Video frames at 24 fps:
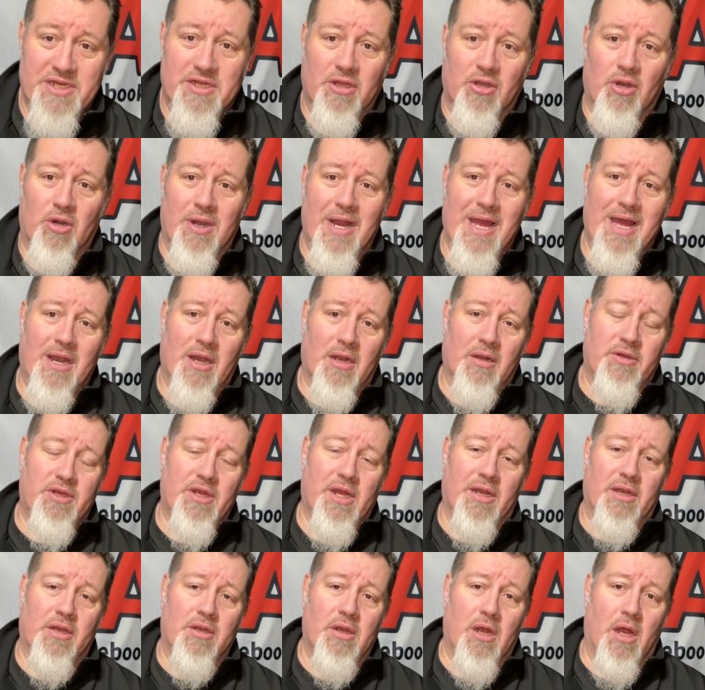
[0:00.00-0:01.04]
to learn how to
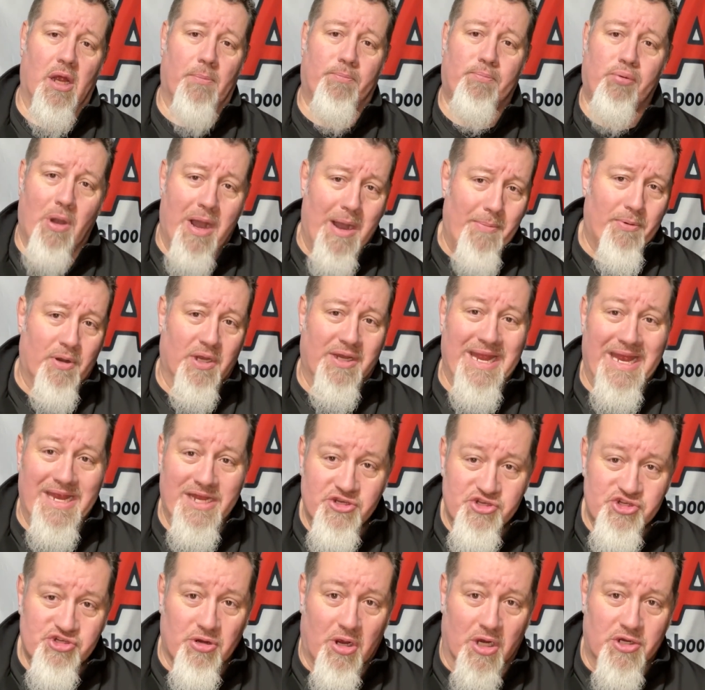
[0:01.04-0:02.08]
get proper gain
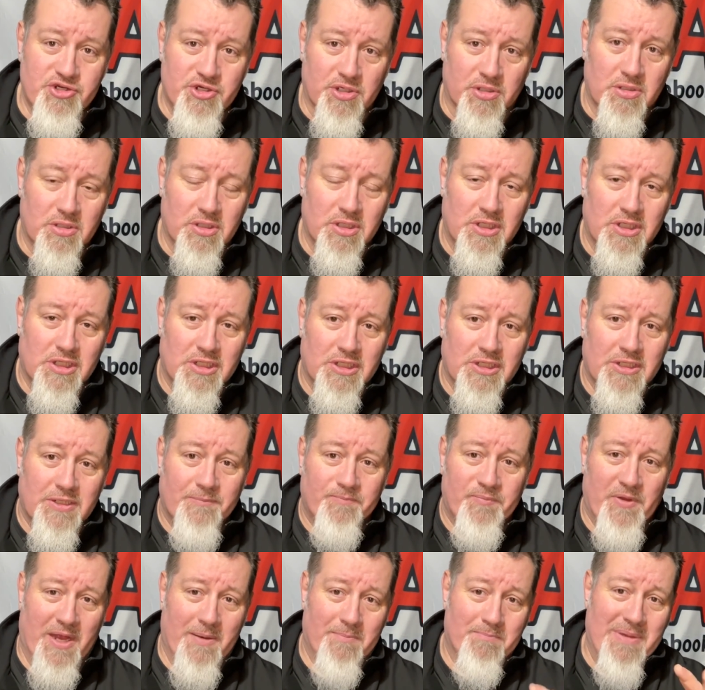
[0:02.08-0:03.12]
structure
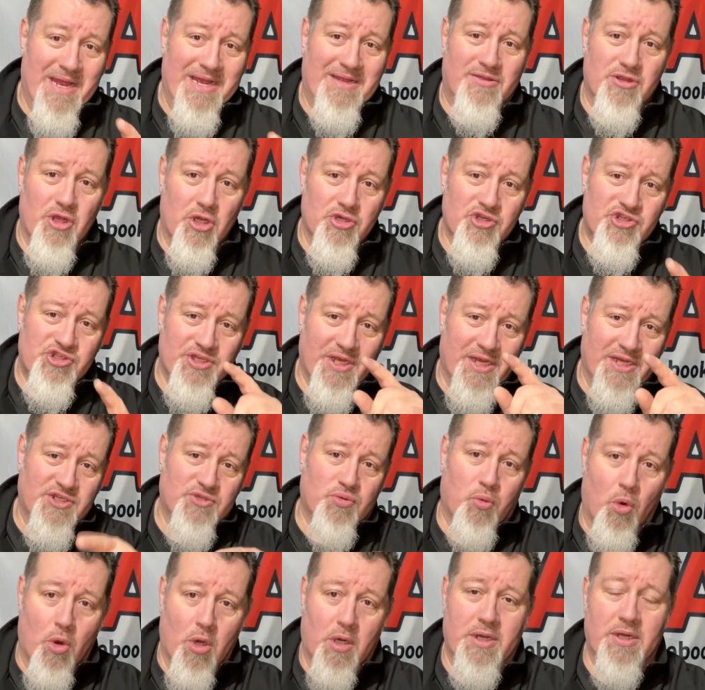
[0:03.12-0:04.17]
and make those things
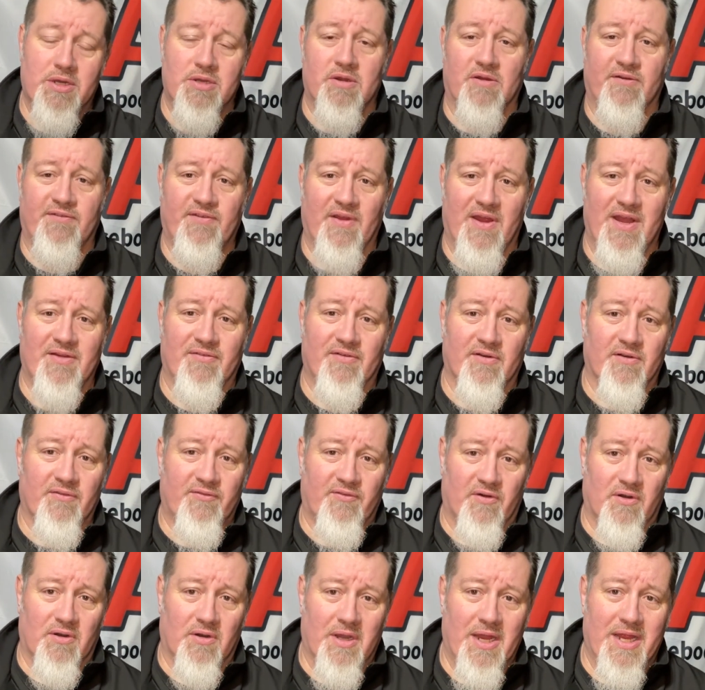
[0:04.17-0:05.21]
work in your favor
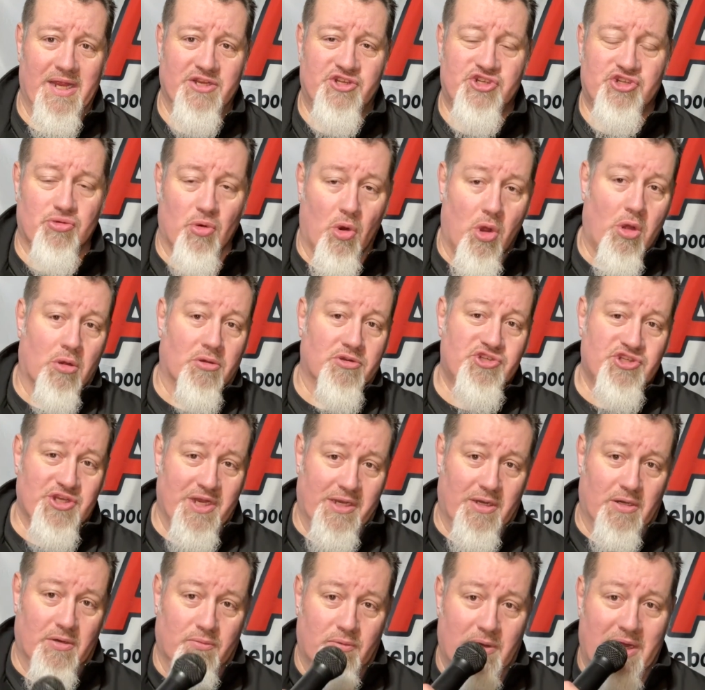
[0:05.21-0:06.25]
for a strong
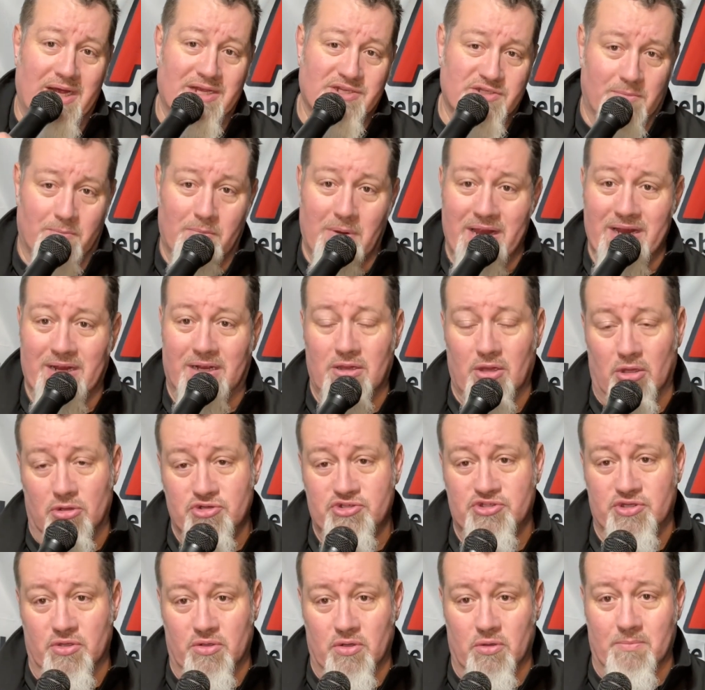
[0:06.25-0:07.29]
singer that has a mic close
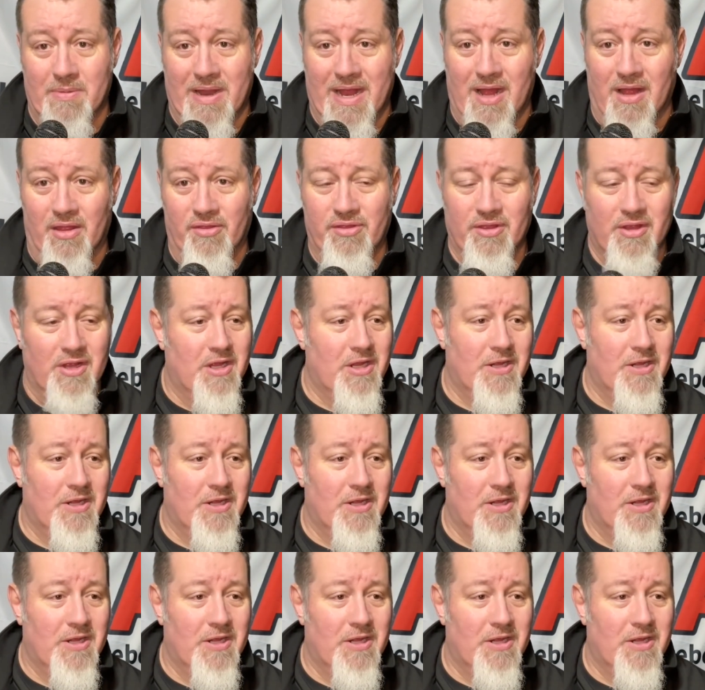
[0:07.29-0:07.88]
to their mouth.